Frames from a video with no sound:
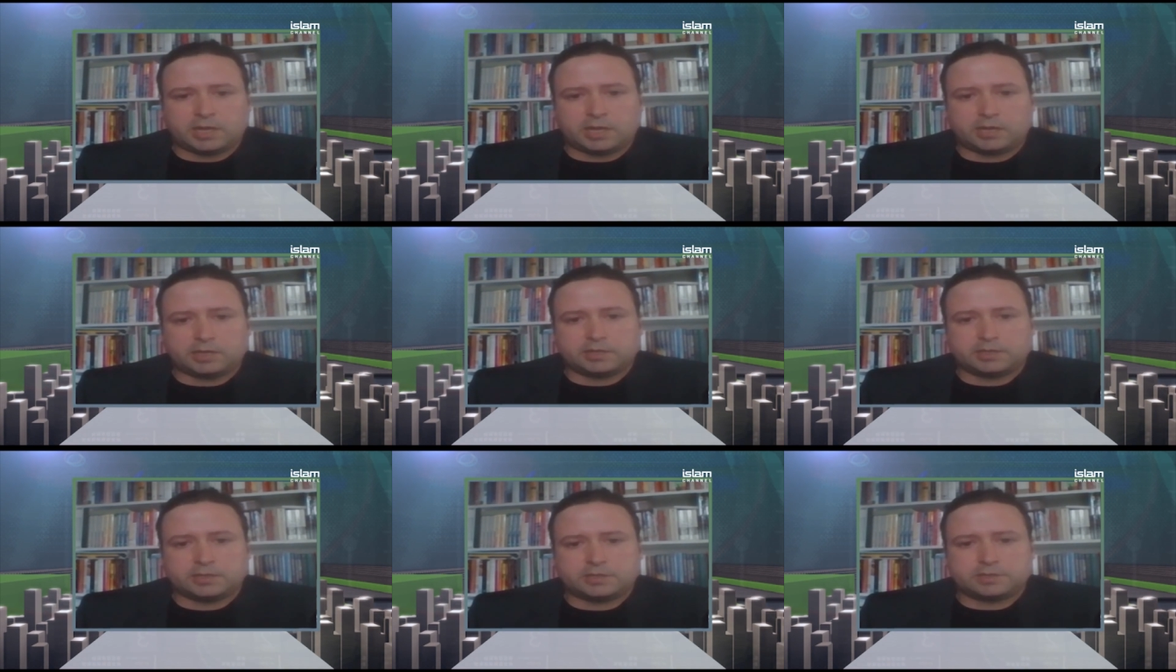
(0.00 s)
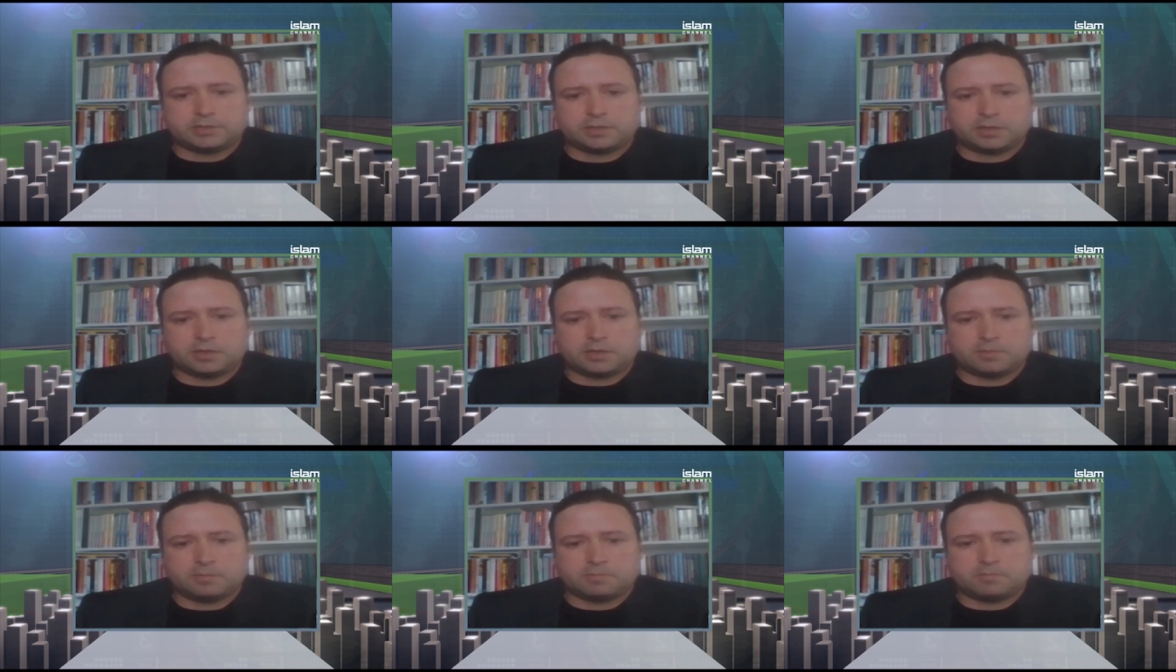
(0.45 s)
and
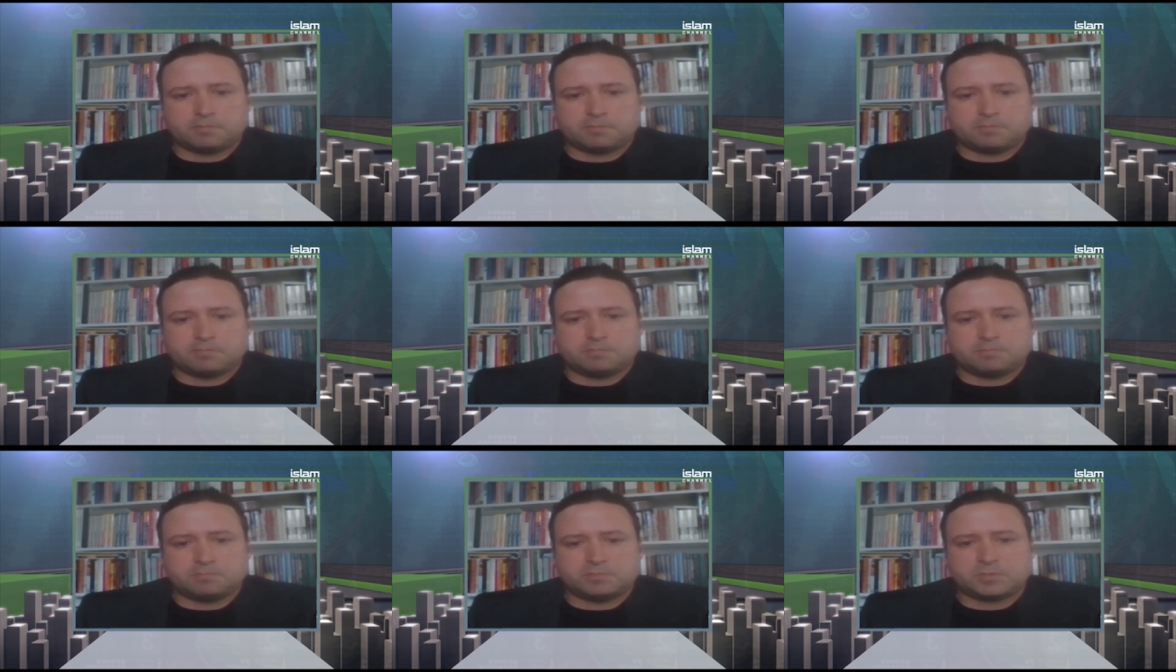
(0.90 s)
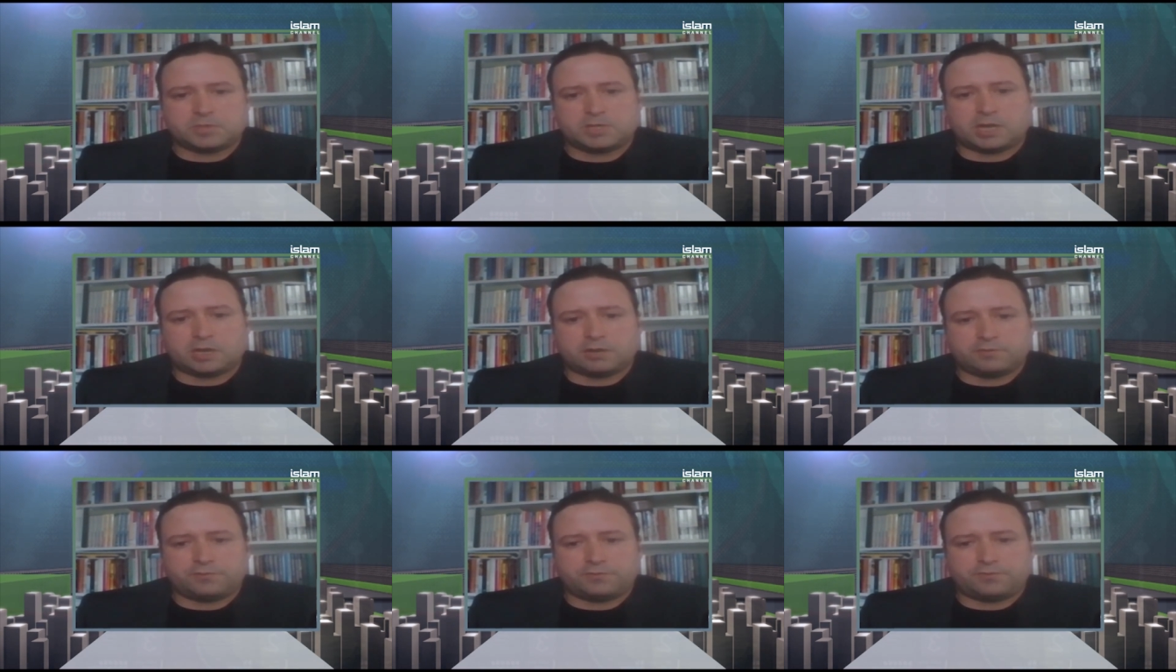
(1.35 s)
um,
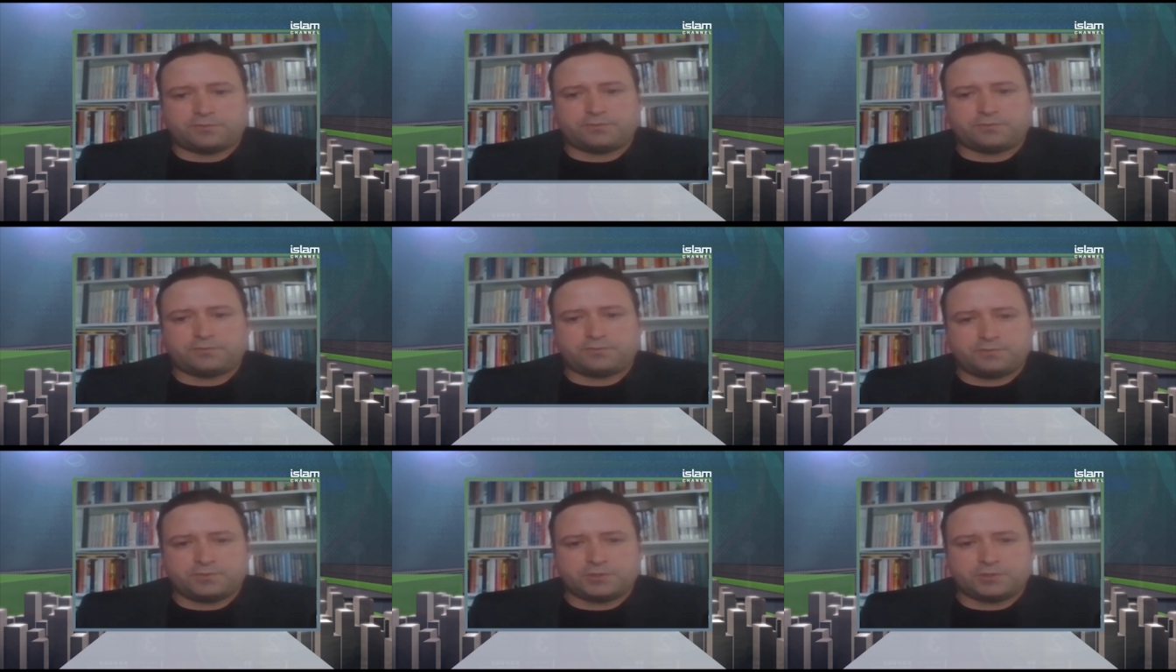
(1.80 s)
kind of